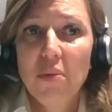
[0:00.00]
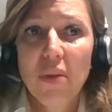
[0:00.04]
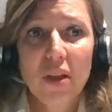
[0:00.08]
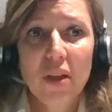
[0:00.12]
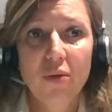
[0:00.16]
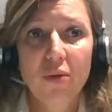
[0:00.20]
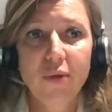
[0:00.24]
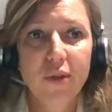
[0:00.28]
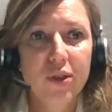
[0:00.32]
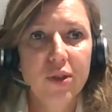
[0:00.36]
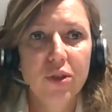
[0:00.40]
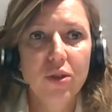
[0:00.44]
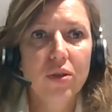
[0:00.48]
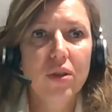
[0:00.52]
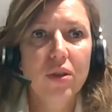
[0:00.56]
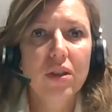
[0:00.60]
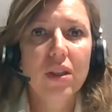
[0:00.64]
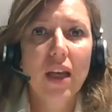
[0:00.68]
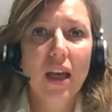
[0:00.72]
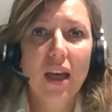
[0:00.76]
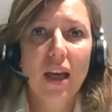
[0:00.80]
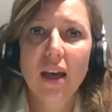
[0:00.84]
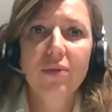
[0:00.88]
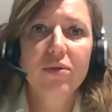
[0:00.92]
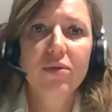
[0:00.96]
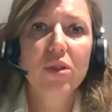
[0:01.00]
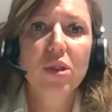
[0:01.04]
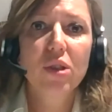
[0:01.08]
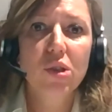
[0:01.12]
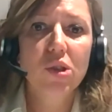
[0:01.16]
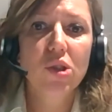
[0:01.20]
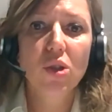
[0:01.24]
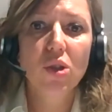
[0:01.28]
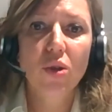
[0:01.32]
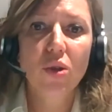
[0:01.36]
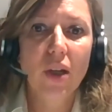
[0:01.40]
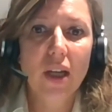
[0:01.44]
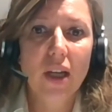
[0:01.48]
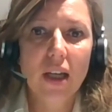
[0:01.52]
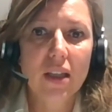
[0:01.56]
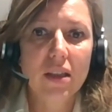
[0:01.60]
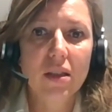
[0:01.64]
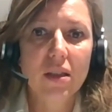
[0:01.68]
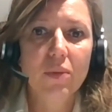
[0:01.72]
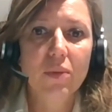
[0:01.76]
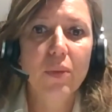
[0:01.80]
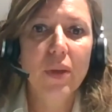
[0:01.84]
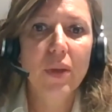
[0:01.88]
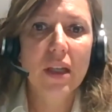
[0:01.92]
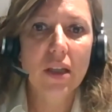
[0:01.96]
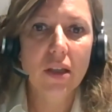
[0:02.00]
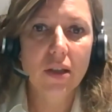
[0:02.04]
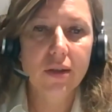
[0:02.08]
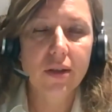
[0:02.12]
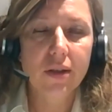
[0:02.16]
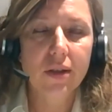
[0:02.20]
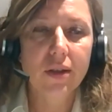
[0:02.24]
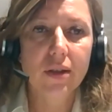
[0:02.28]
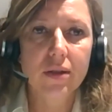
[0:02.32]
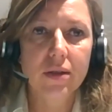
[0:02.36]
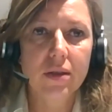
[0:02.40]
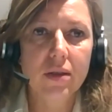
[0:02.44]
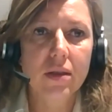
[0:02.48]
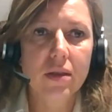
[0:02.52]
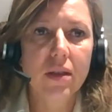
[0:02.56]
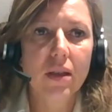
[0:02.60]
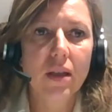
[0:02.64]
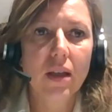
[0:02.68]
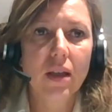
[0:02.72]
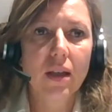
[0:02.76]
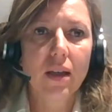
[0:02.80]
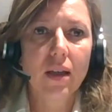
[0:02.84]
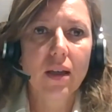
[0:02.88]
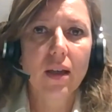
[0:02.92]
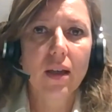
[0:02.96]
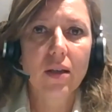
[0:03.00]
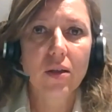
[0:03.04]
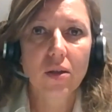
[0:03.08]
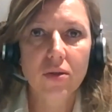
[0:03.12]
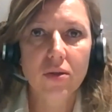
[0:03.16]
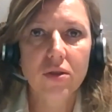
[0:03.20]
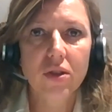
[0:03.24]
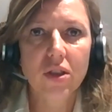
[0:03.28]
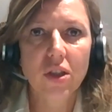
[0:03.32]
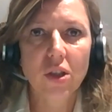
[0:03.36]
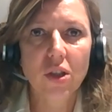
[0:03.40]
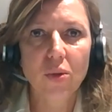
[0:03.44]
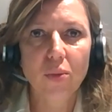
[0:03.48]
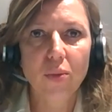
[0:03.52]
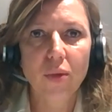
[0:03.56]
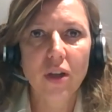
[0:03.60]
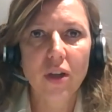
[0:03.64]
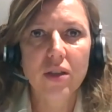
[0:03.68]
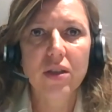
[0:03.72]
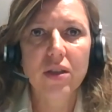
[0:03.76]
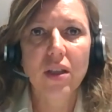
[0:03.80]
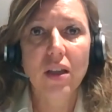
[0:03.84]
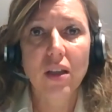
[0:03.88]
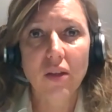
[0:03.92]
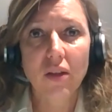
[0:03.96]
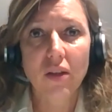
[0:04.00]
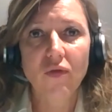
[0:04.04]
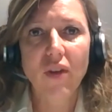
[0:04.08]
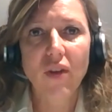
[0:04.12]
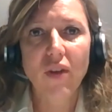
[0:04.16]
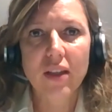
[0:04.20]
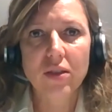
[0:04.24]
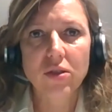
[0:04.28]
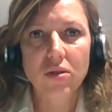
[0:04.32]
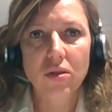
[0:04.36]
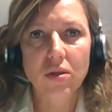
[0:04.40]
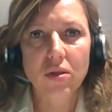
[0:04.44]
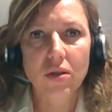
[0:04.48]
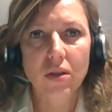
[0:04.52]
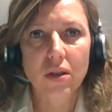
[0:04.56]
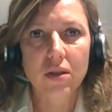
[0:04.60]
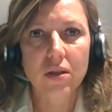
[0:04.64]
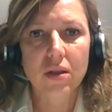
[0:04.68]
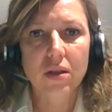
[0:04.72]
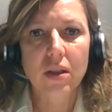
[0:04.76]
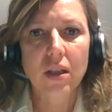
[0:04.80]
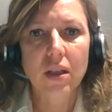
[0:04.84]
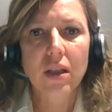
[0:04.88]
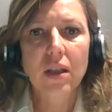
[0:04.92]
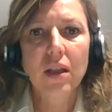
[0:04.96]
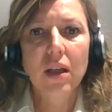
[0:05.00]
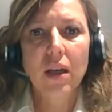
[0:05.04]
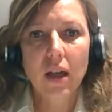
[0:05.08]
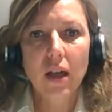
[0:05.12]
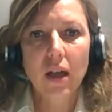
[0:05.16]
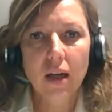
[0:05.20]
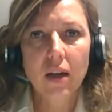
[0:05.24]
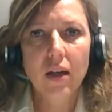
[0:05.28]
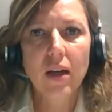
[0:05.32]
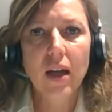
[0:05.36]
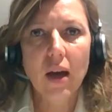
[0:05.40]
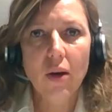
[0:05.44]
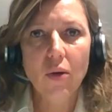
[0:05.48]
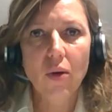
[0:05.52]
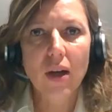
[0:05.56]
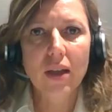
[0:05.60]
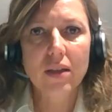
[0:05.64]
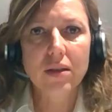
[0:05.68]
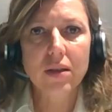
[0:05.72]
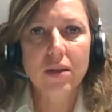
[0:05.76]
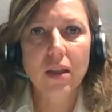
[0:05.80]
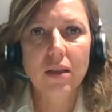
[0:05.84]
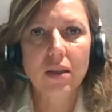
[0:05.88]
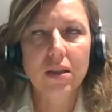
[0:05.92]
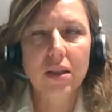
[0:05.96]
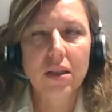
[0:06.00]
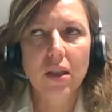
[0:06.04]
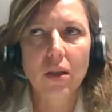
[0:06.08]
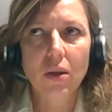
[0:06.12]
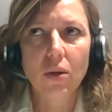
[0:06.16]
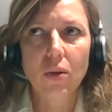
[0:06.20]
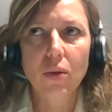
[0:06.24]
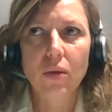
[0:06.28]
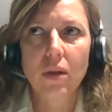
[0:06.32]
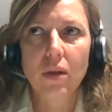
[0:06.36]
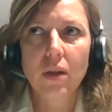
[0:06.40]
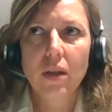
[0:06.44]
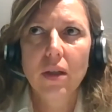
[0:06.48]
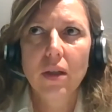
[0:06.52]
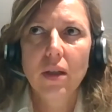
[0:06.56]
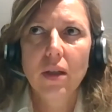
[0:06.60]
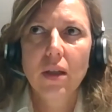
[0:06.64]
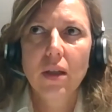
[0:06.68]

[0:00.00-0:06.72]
but for sure they have to do it because consumers and investors are now asking so.